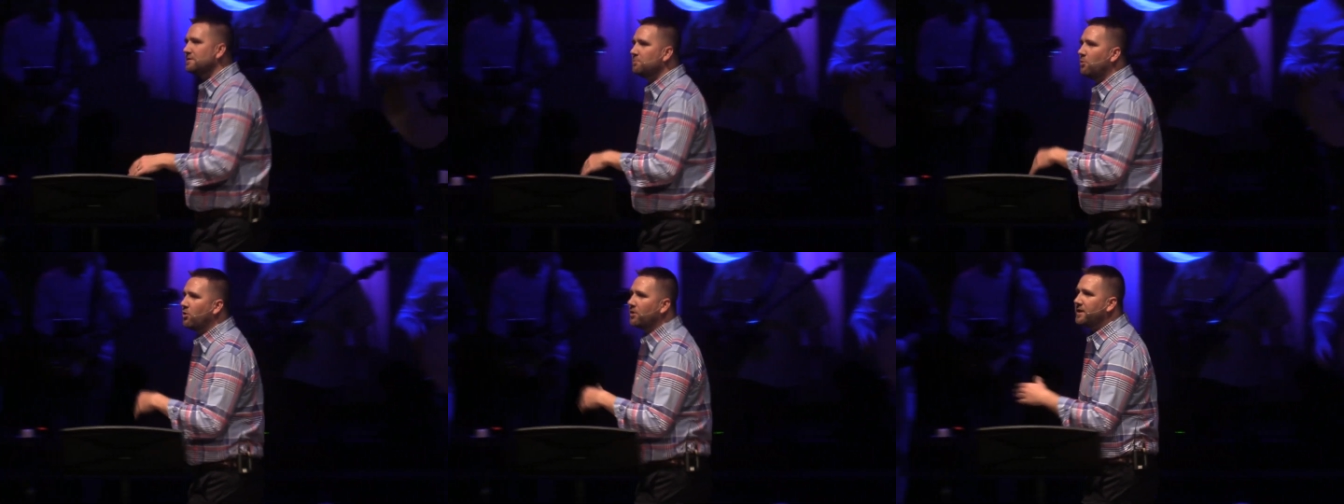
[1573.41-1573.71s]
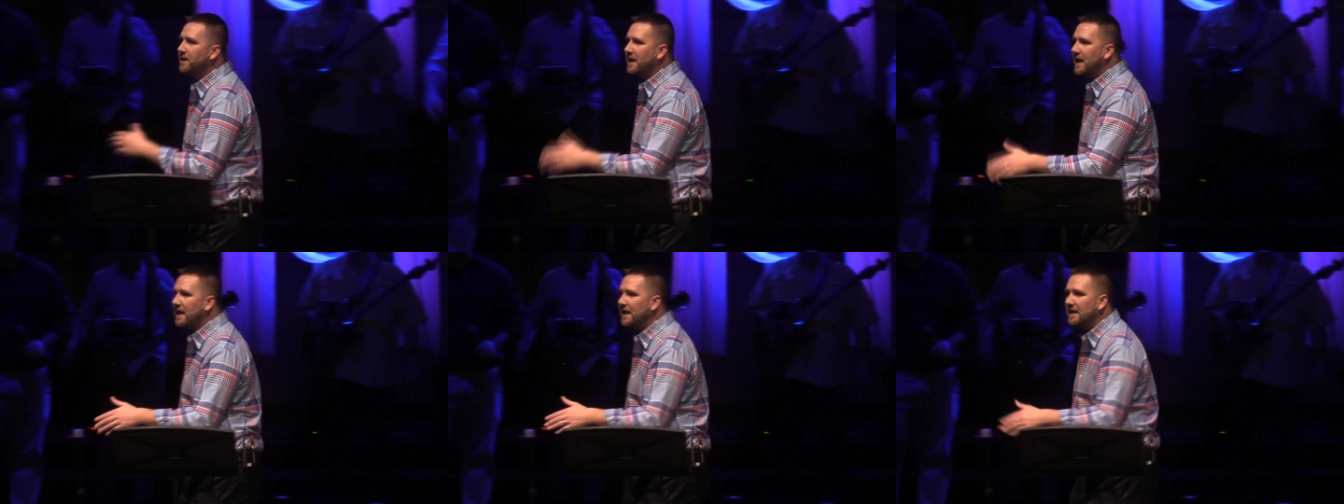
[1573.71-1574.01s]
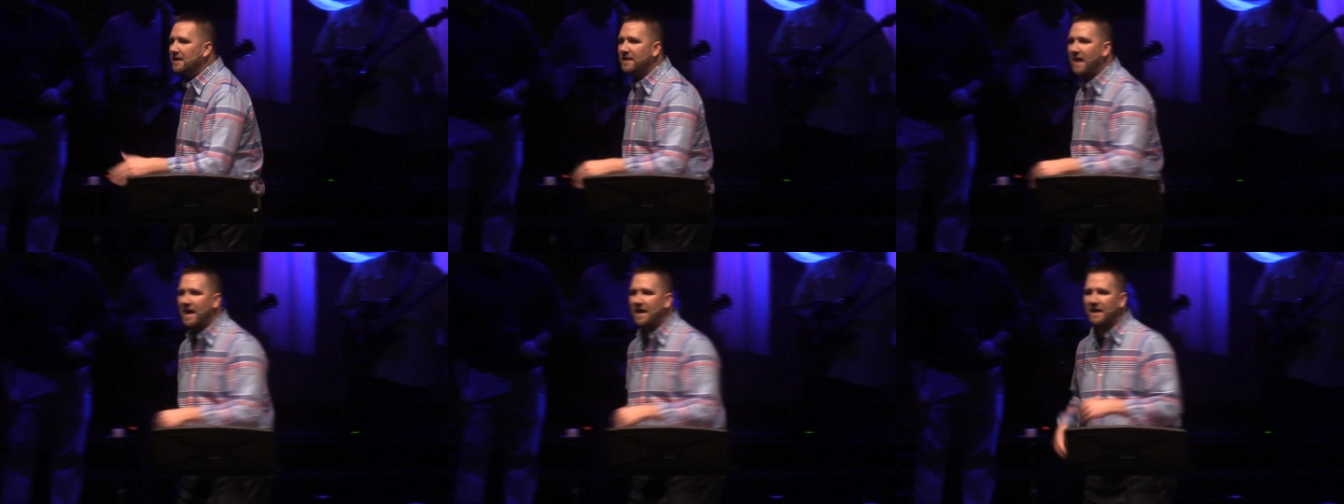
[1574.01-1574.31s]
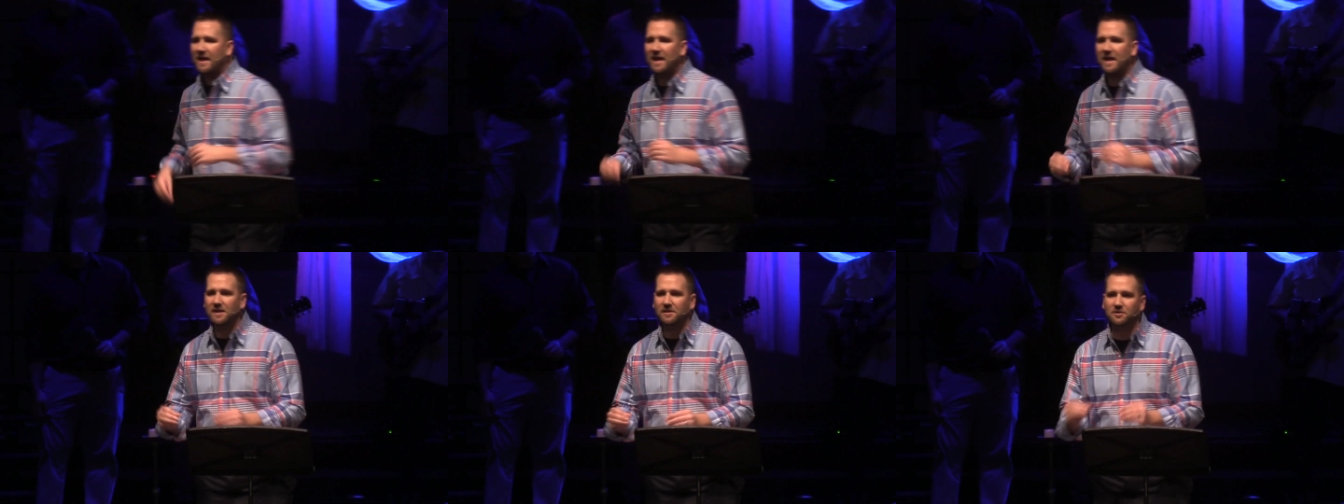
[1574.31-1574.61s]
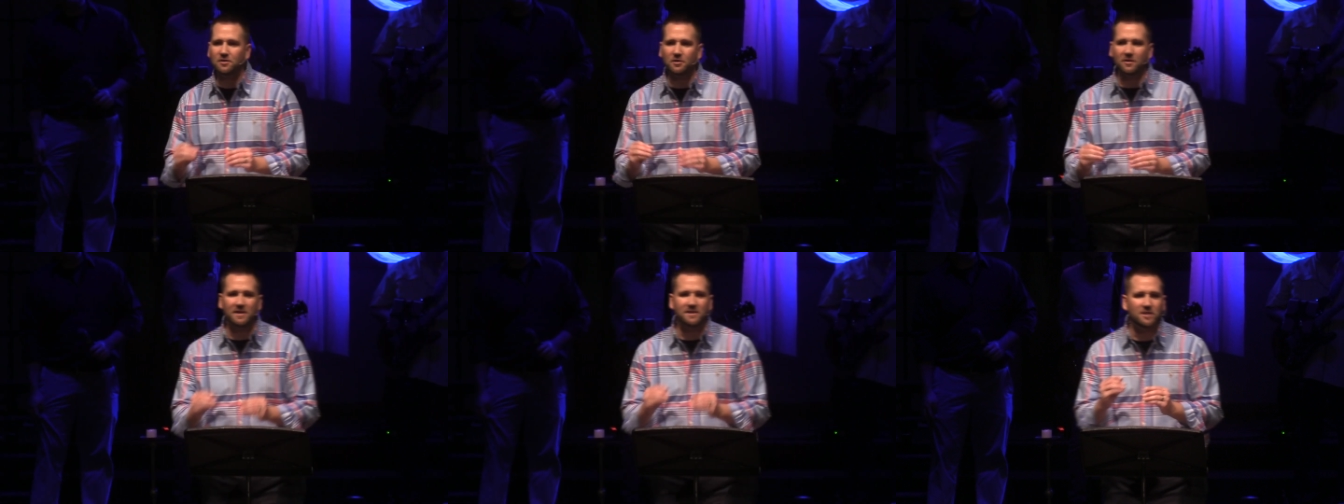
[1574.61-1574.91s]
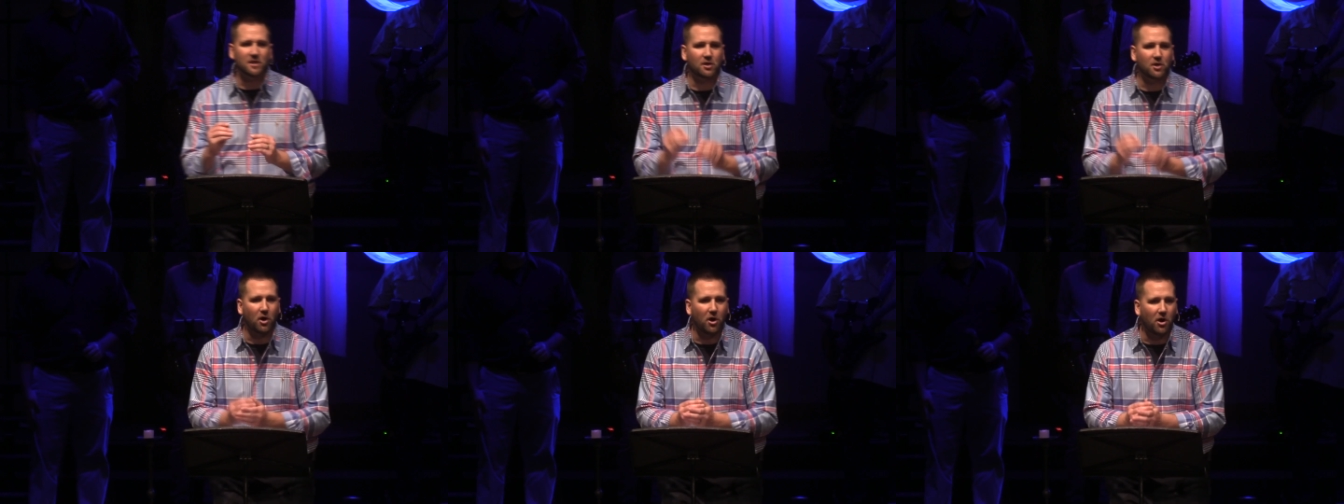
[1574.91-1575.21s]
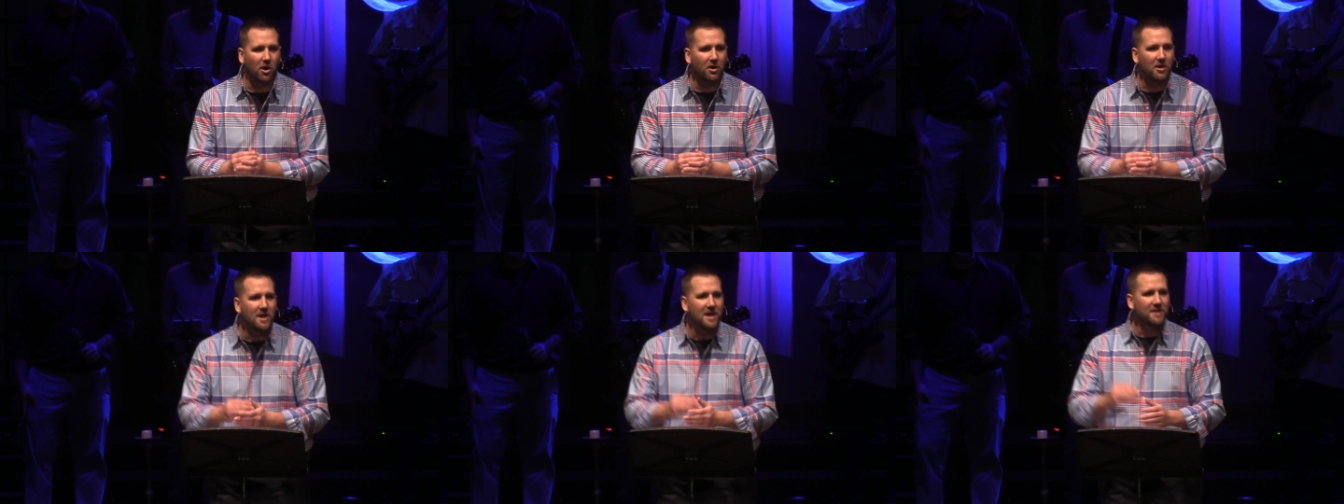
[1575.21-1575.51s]
is more than any of that. Easter is a
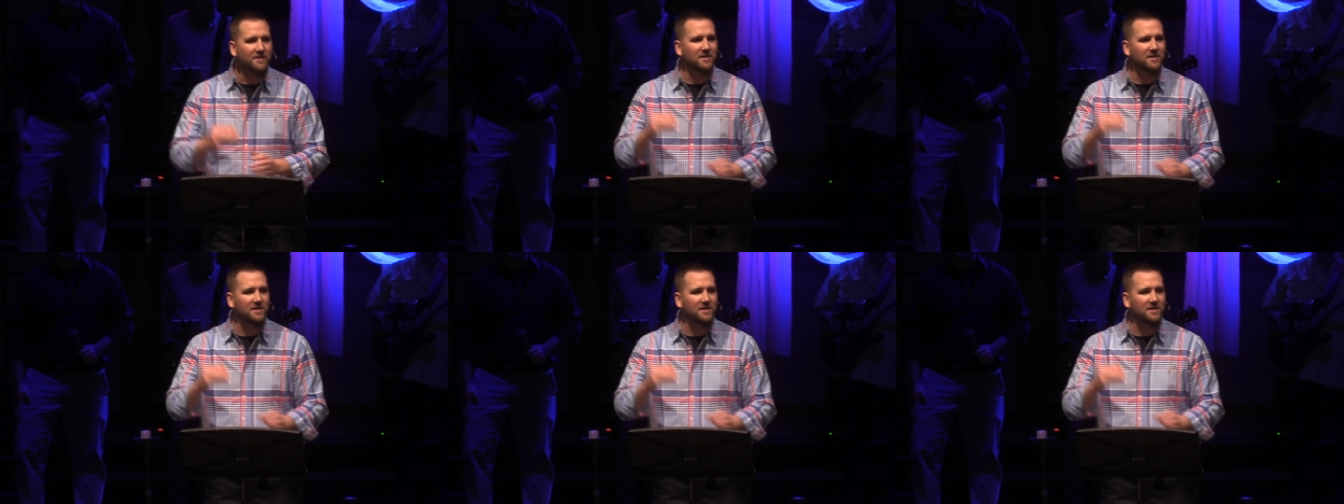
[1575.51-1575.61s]
call